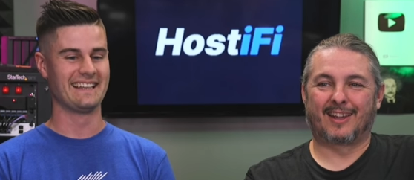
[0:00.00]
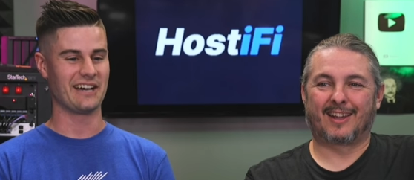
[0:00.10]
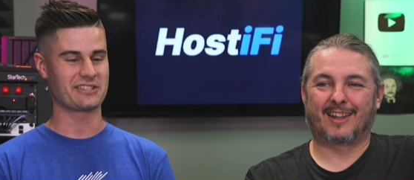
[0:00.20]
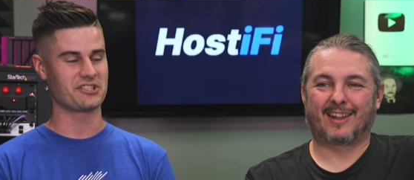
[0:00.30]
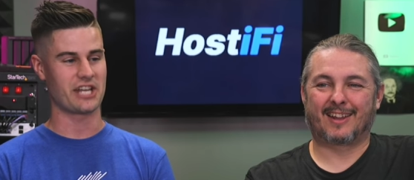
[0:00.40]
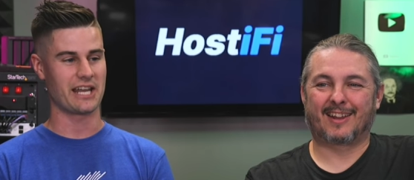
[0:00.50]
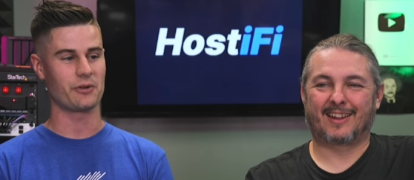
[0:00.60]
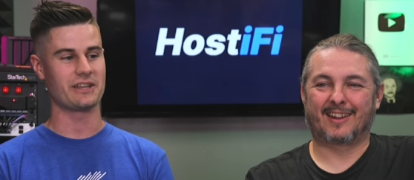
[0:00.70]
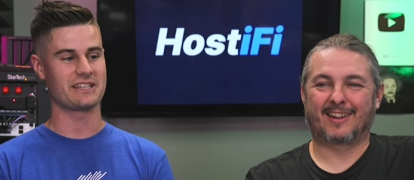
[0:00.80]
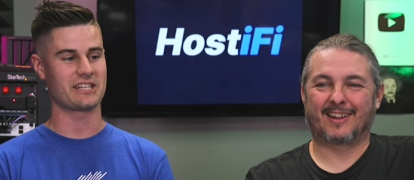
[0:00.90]
Speaker 1: that was in
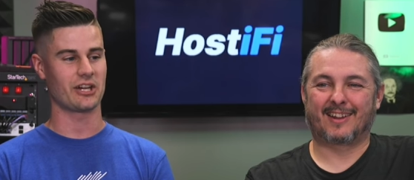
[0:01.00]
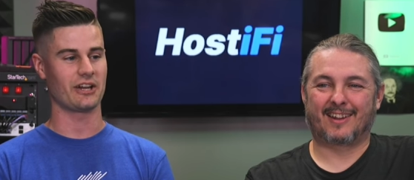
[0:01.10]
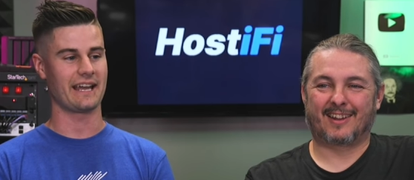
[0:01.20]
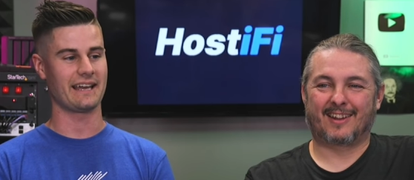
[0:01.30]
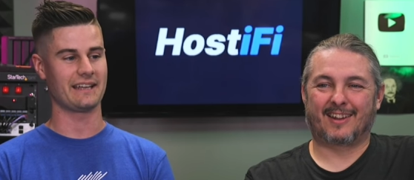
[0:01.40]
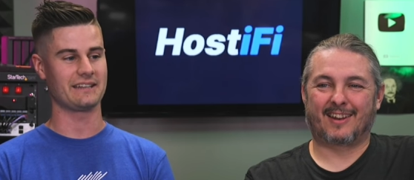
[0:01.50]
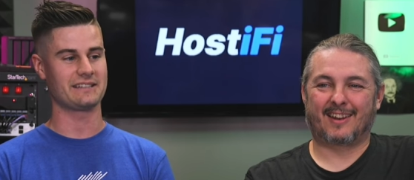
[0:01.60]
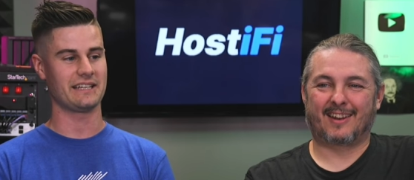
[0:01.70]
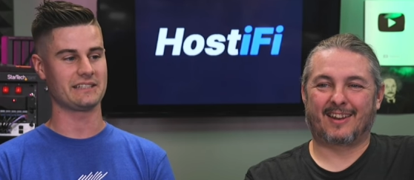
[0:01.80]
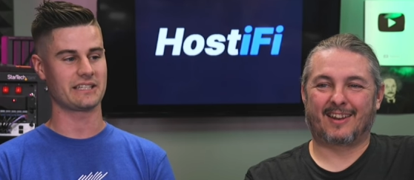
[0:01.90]
January this year, and
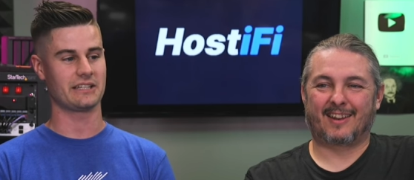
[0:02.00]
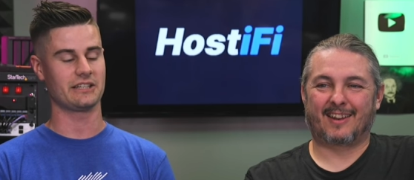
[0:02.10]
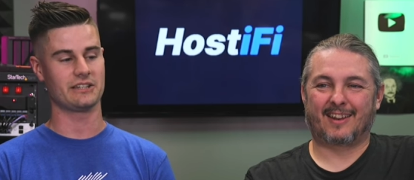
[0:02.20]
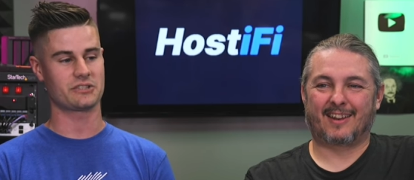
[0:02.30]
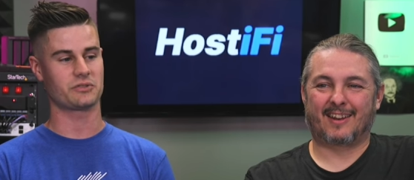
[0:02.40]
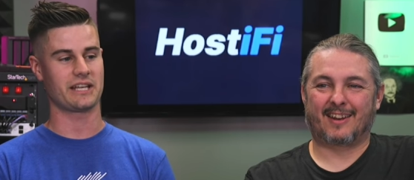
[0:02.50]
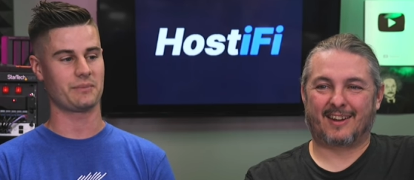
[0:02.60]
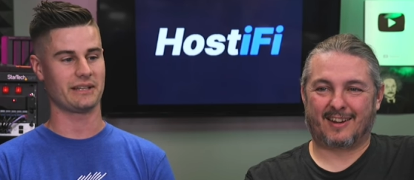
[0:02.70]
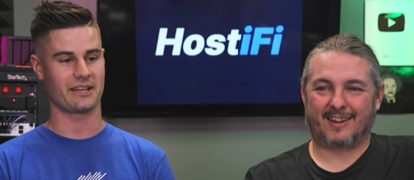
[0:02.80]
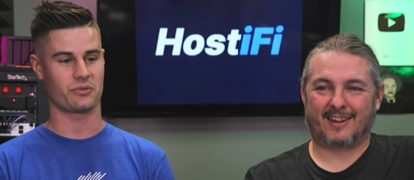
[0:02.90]
he said this will take
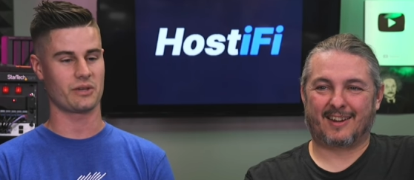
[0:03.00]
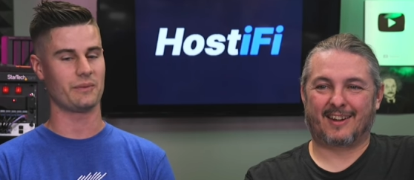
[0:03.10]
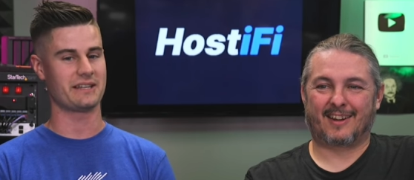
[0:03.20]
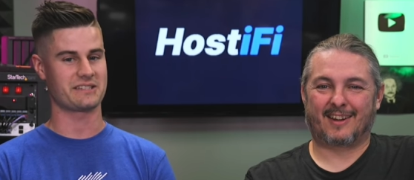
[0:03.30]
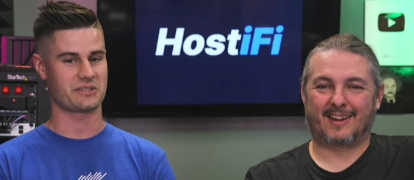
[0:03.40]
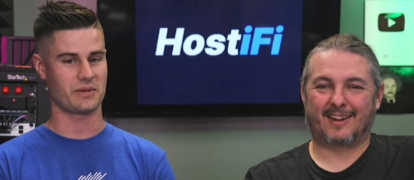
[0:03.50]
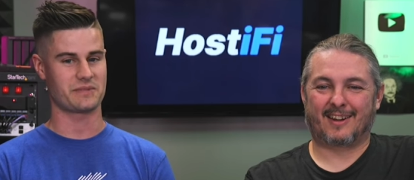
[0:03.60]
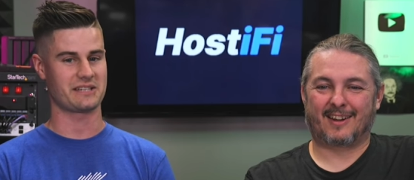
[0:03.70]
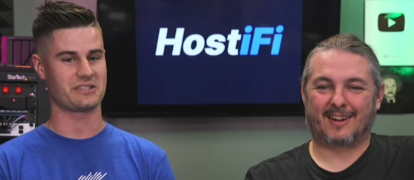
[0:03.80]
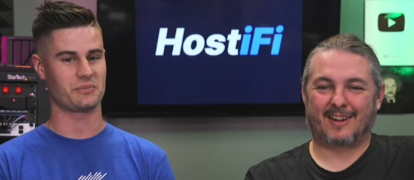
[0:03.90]
me like three months. This
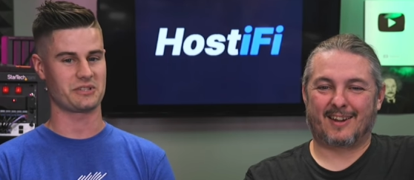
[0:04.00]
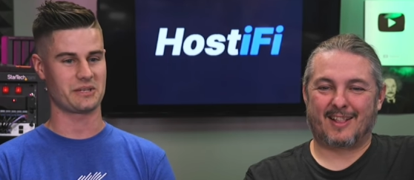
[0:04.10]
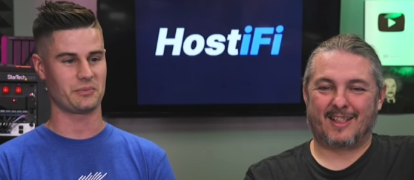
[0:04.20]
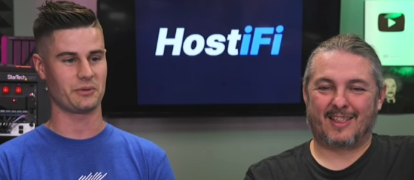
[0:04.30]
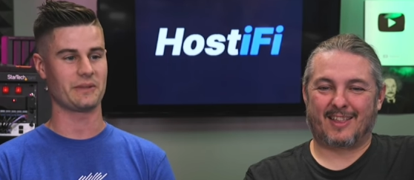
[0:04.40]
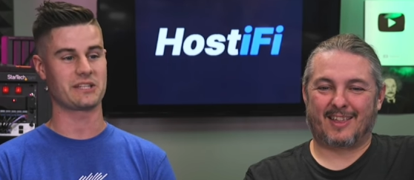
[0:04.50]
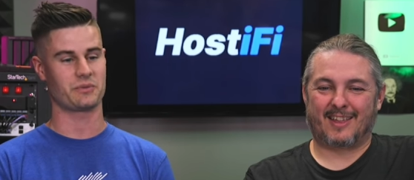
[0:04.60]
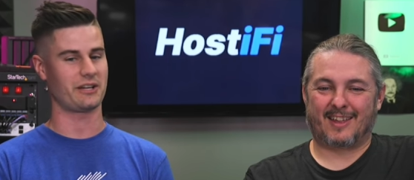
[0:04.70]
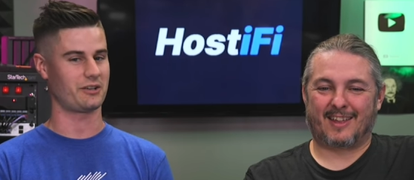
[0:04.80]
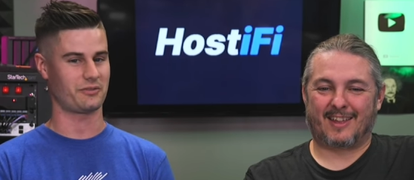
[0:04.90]
website's super simple. That's
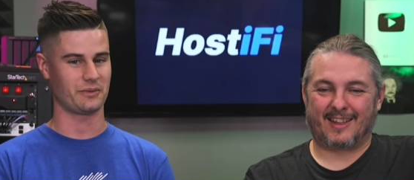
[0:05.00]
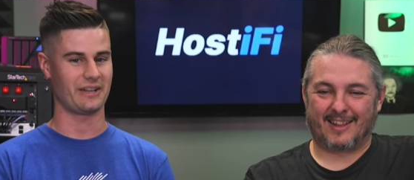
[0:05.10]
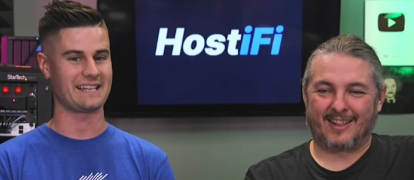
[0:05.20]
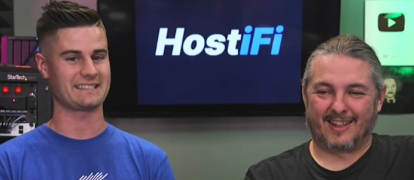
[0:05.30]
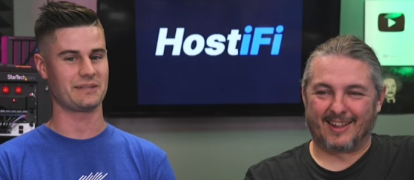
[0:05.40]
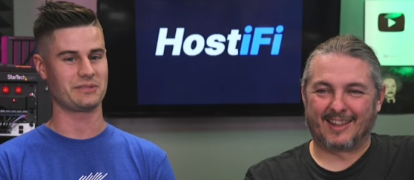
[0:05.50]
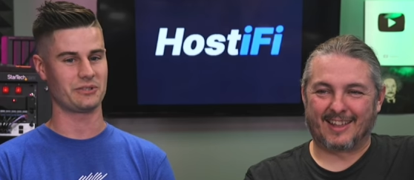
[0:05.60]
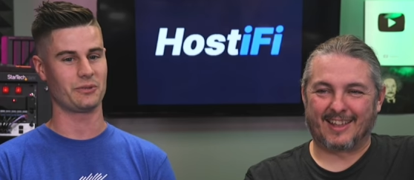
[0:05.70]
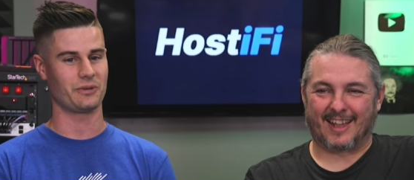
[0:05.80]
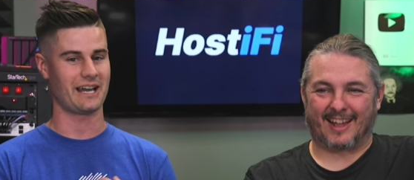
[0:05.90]
what I heard from the last team
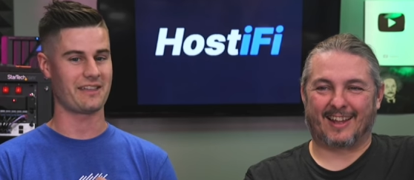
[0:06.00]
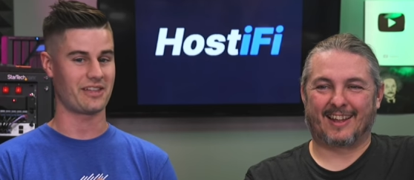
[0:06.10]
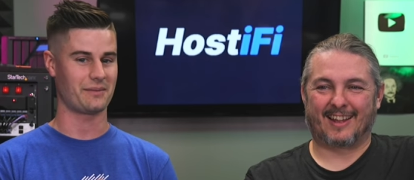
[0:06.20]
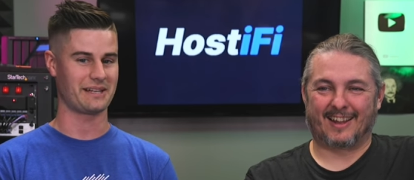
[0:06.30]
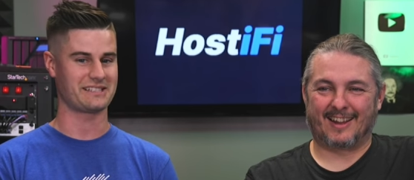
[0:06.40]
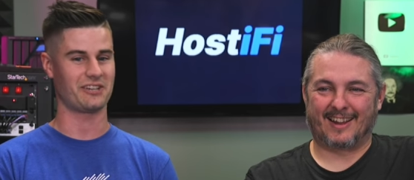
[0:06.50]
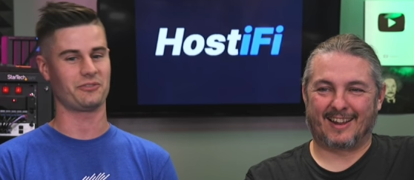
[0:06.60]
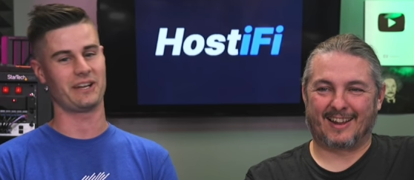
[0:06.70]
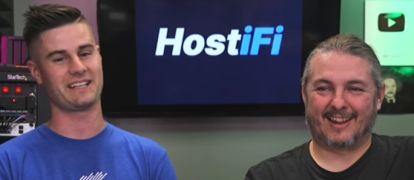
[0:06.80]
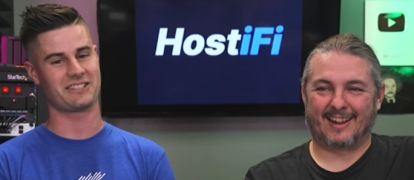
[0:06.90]
too, and yeah. what I thought myself
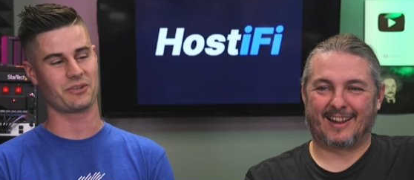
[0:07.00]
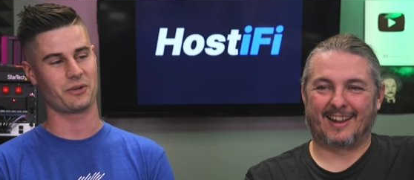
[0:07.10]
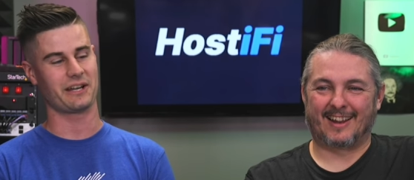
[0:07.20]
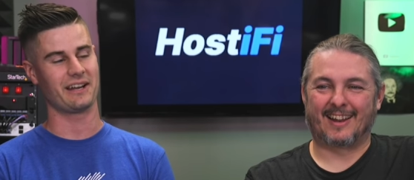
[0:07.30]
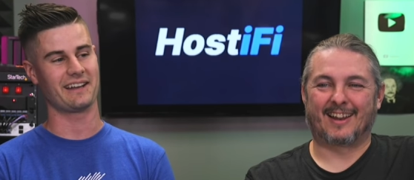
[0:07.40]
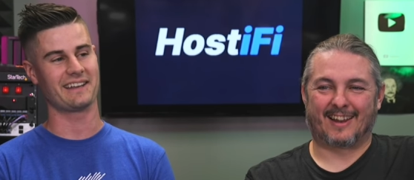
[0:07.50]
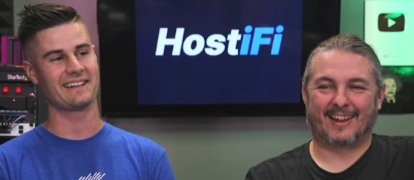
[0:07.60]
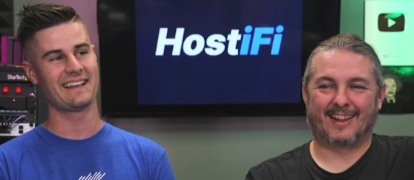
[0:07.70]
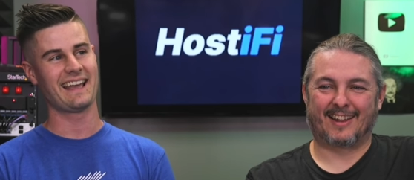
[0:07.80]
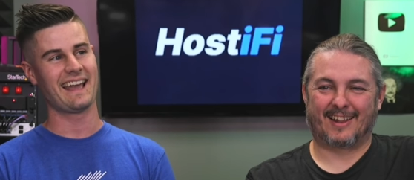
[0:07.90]
when I started working on it.
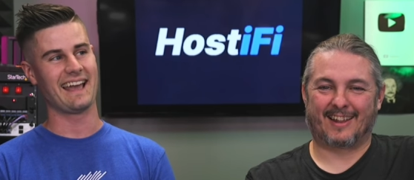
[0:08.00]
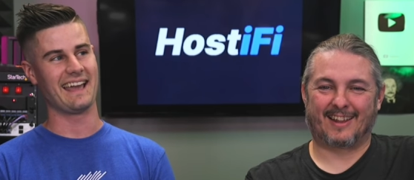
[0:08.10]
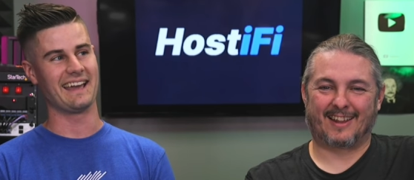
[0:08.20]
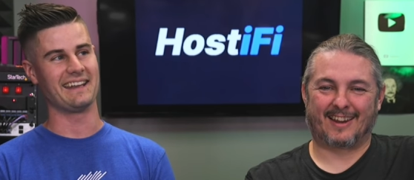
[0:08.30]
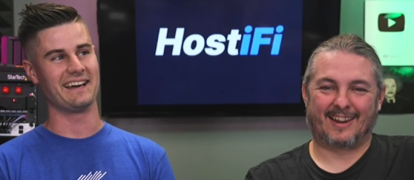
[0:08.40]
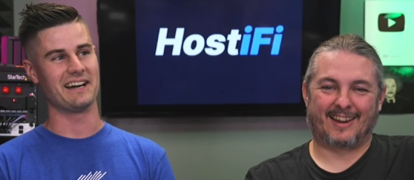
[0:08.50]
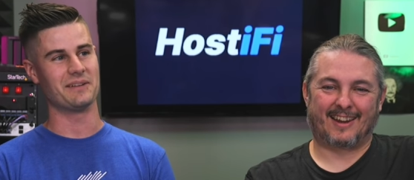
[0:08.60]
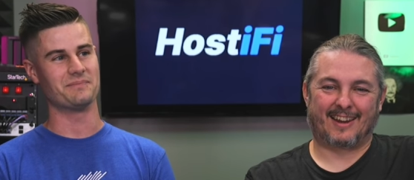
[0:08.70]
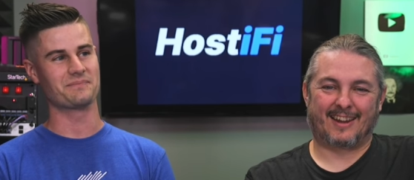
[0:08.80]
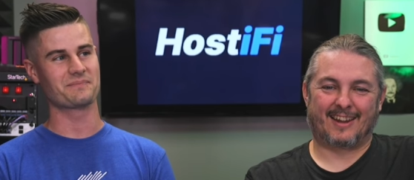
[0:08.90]
And
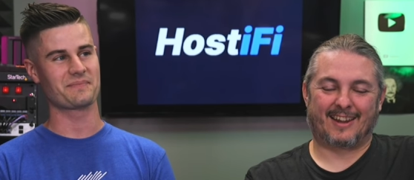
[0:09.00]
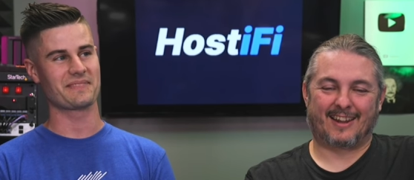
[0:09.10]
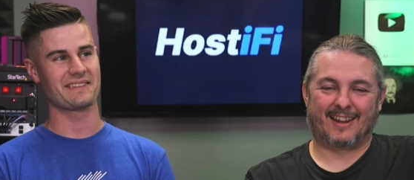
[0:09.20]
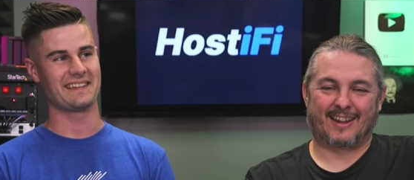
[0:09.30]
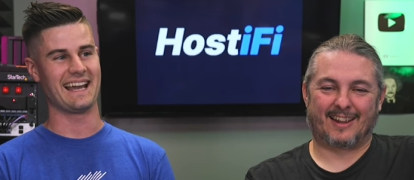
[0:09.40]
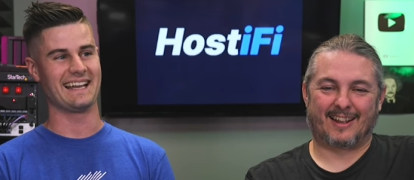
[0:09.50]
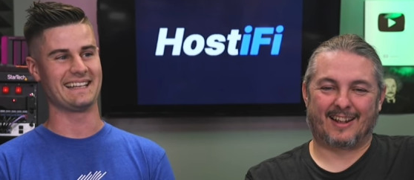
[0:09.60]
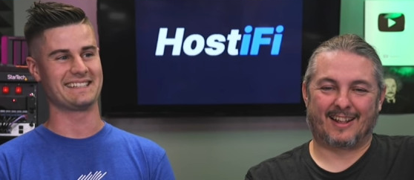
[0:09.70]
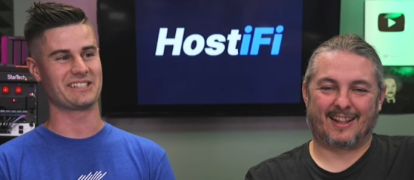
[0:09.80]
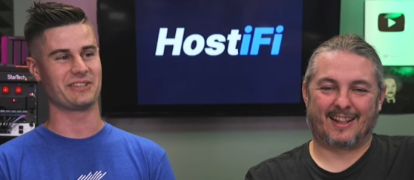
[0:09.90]
um, yeah
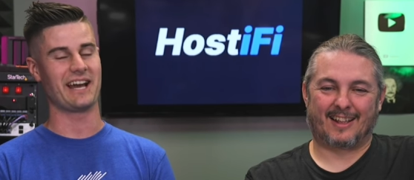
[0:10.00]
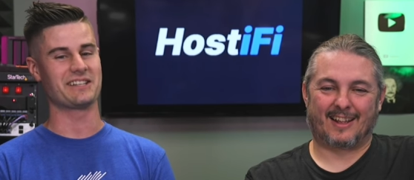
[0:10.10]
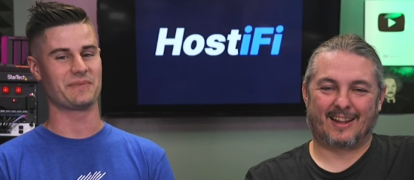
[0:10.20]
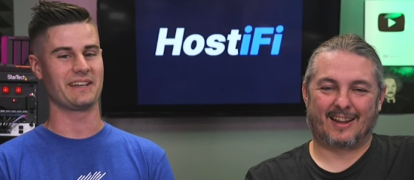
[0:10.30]
and so now it's been